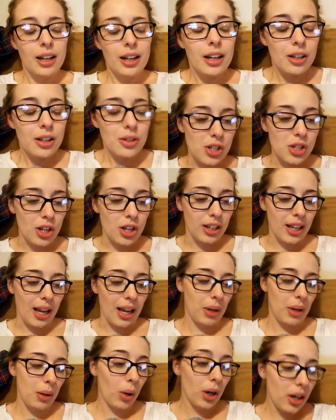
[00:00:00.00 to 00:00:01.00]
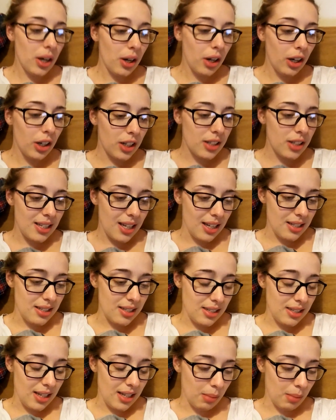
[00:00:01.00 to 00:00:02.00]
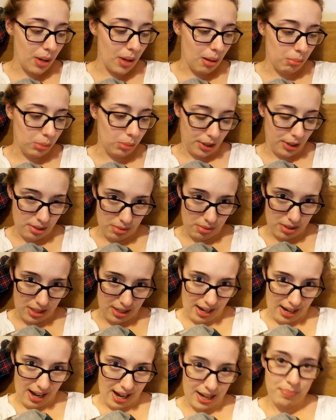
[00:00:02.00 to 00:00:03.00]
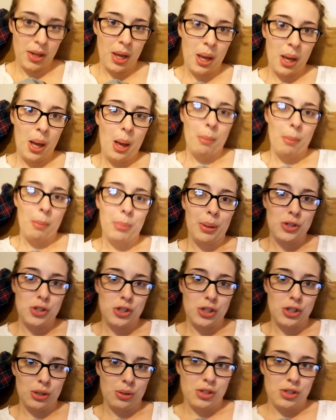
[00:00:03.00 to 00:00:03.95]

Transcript: So, yeah, we were going to see Sigma and Blossoms tonight, but due